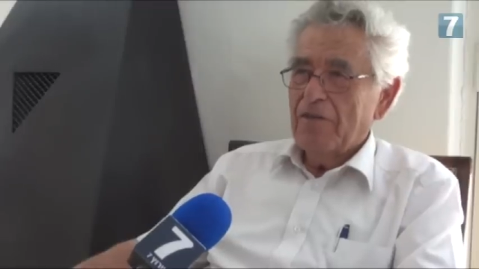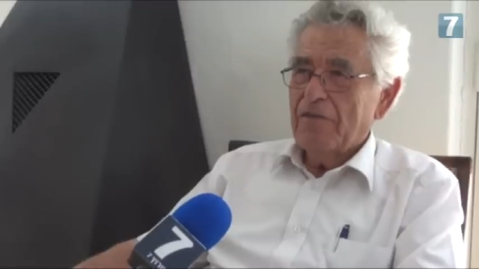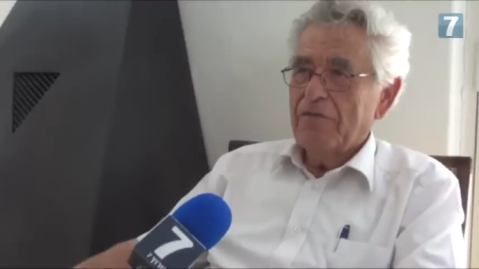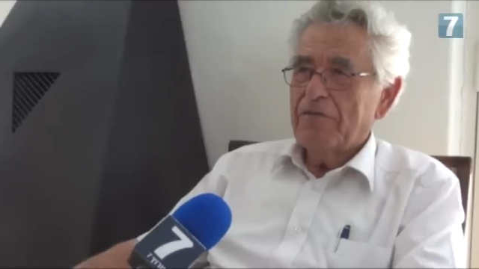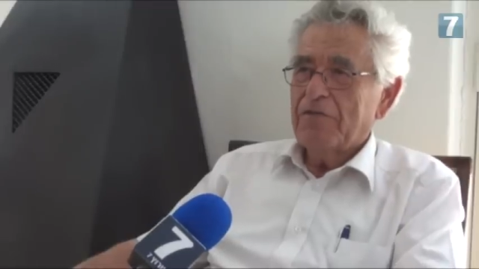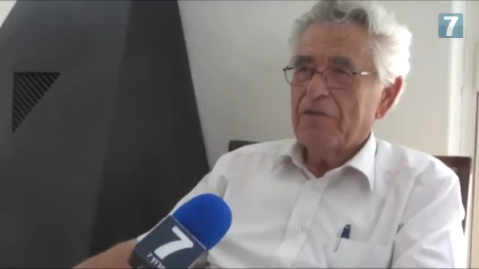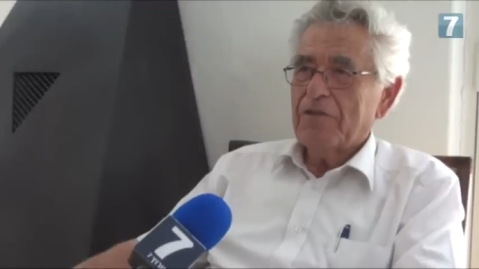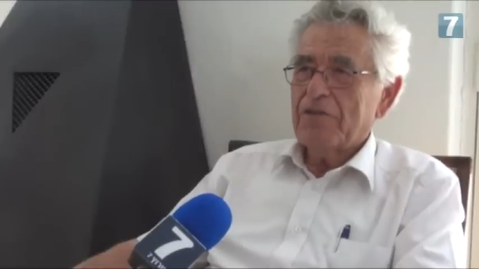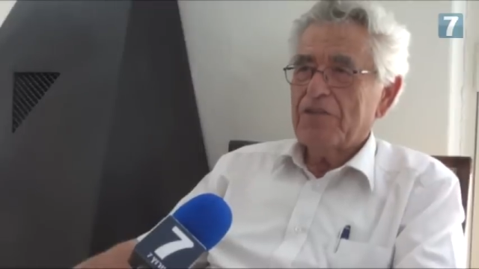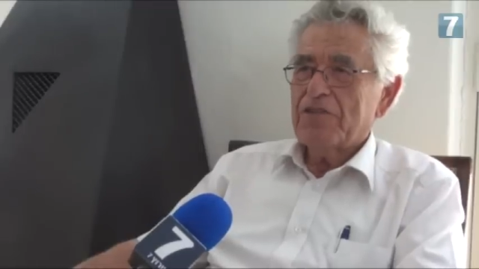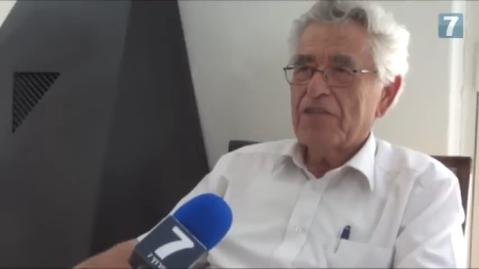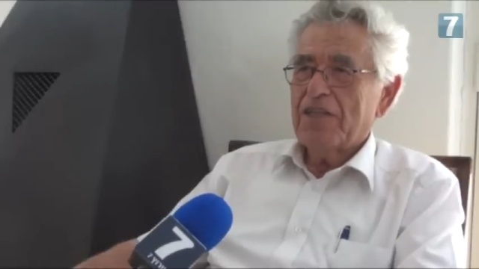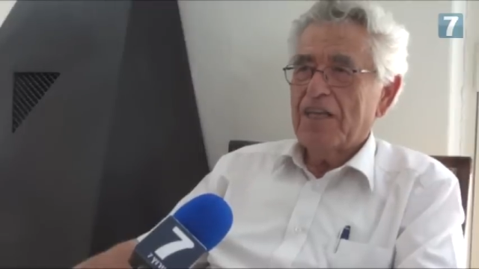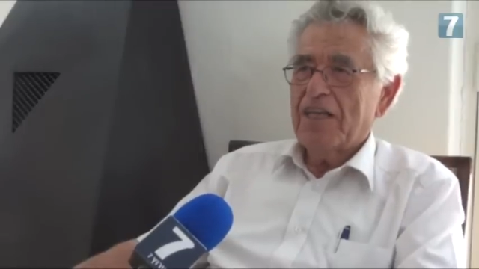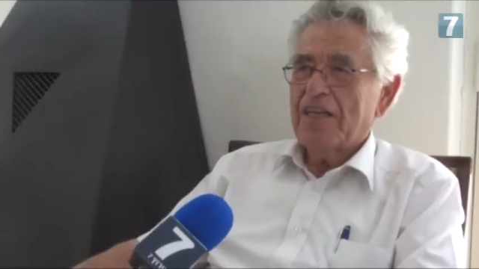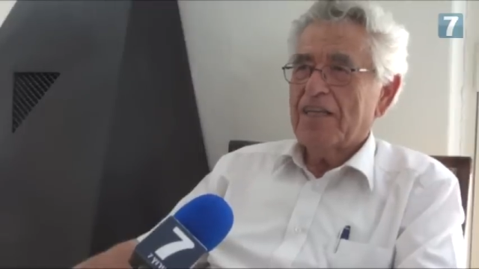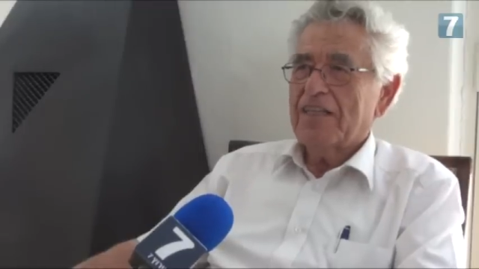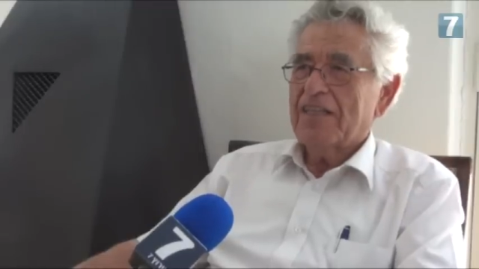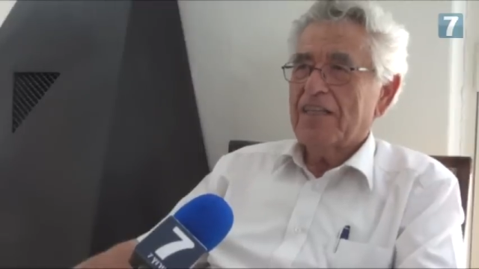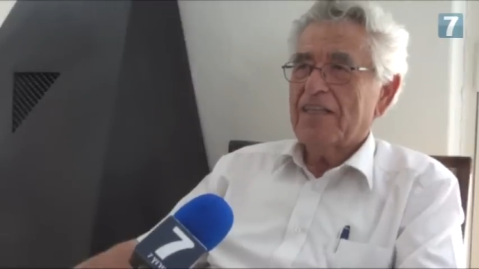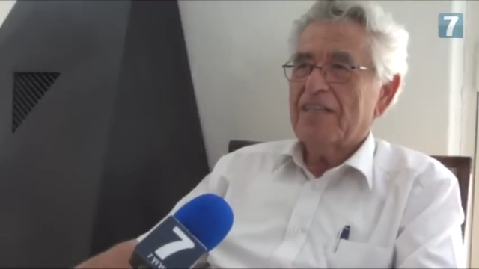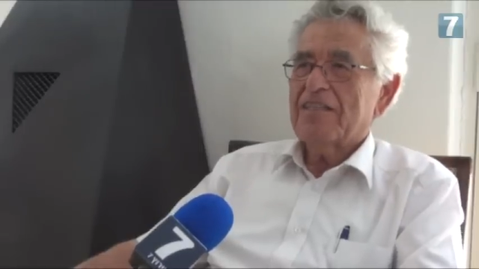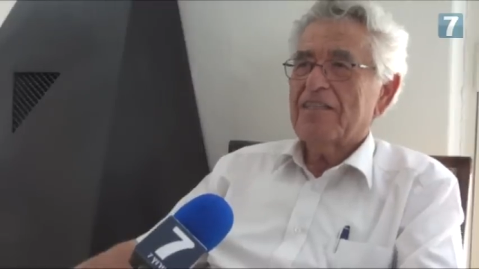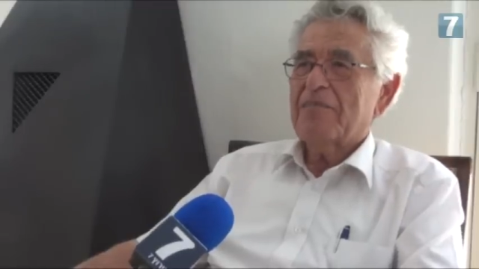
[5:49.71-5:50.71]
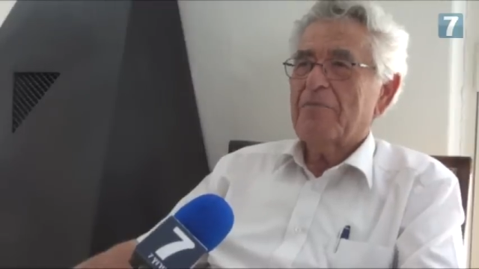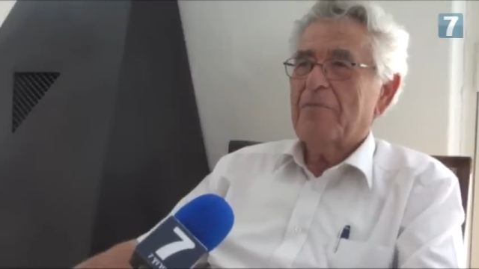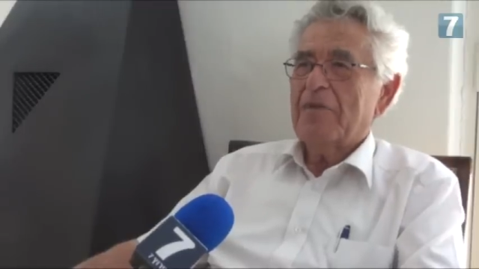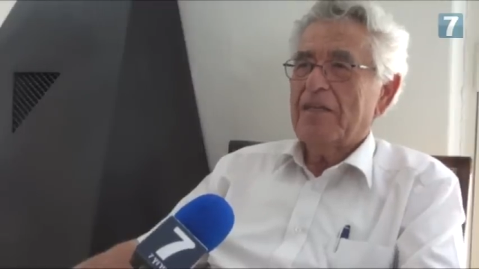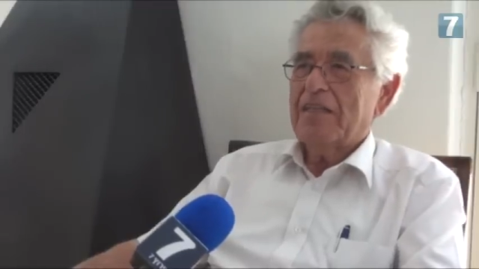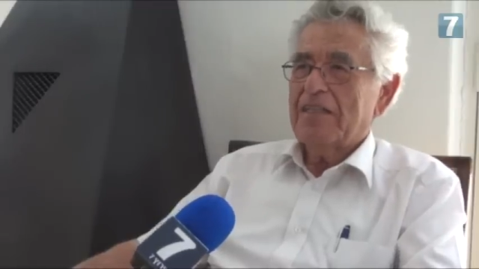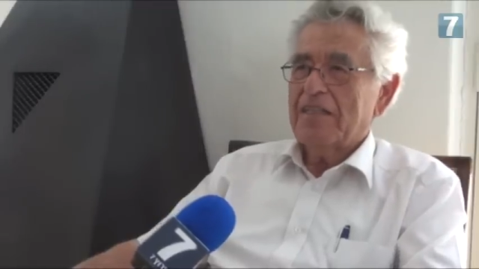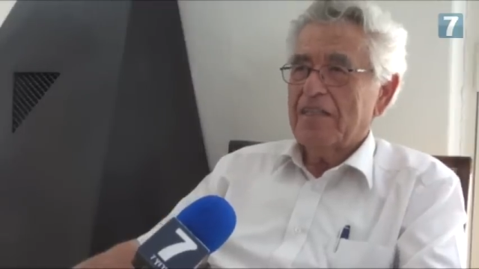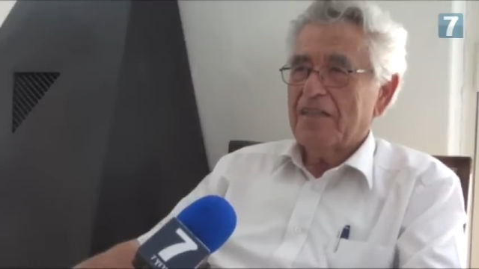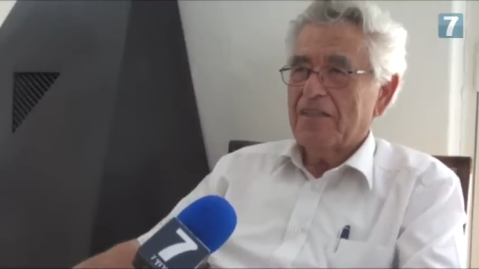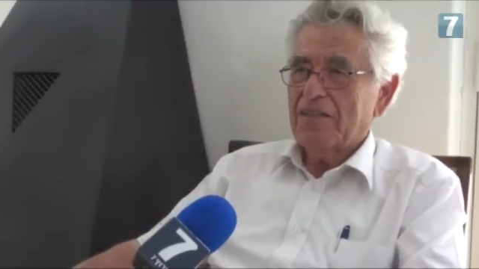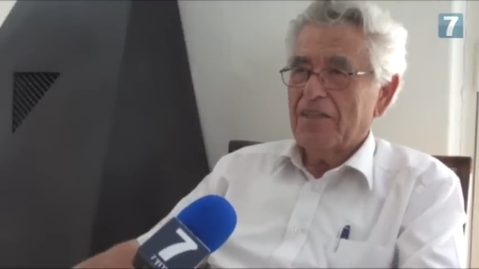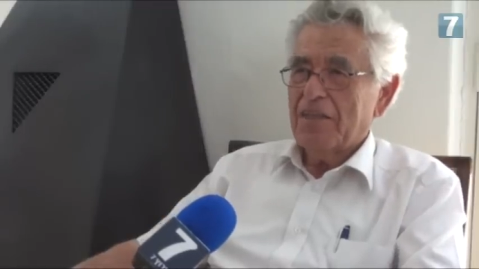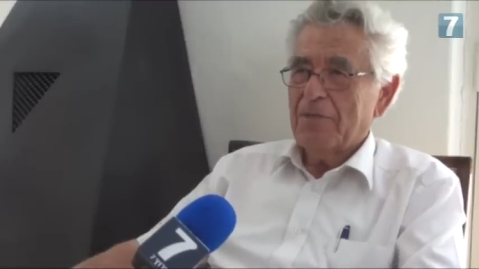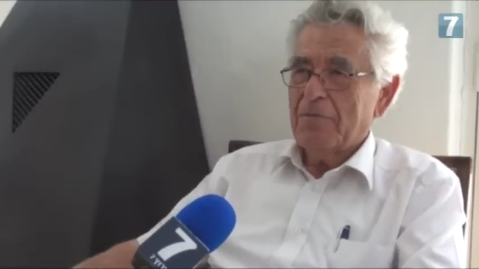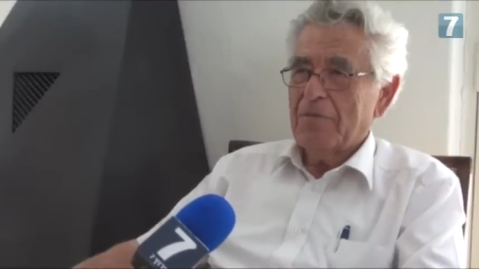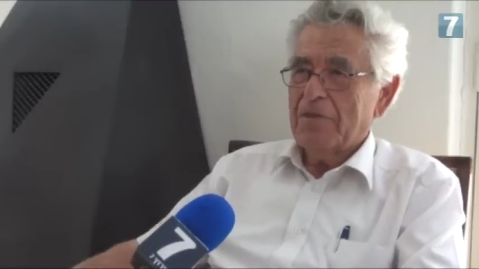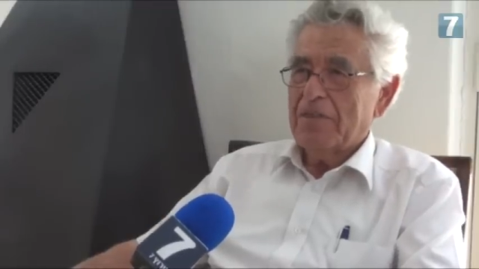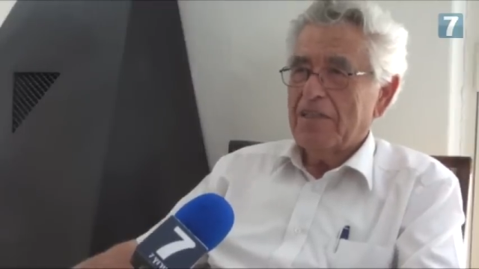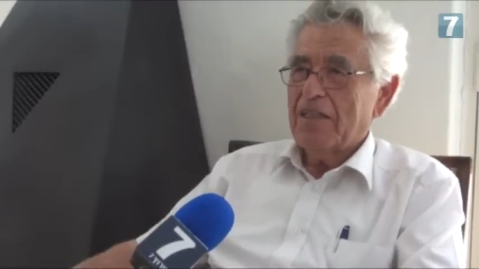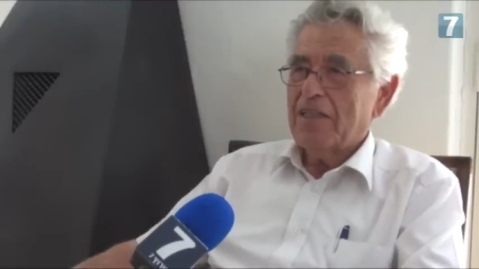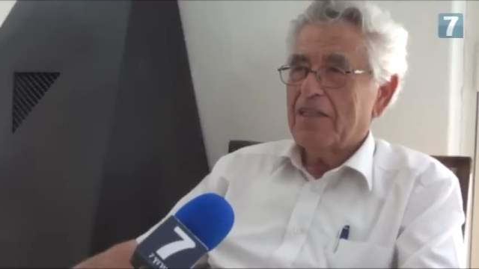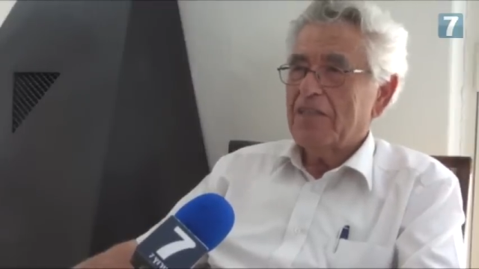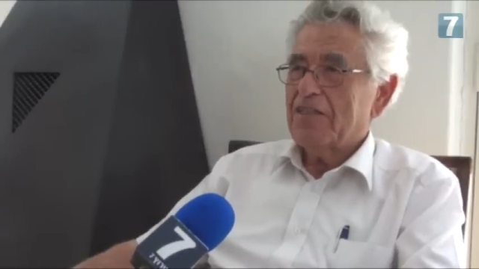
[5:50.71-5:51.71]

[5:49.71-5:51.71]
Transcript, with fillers: for saying that's a bad agreement.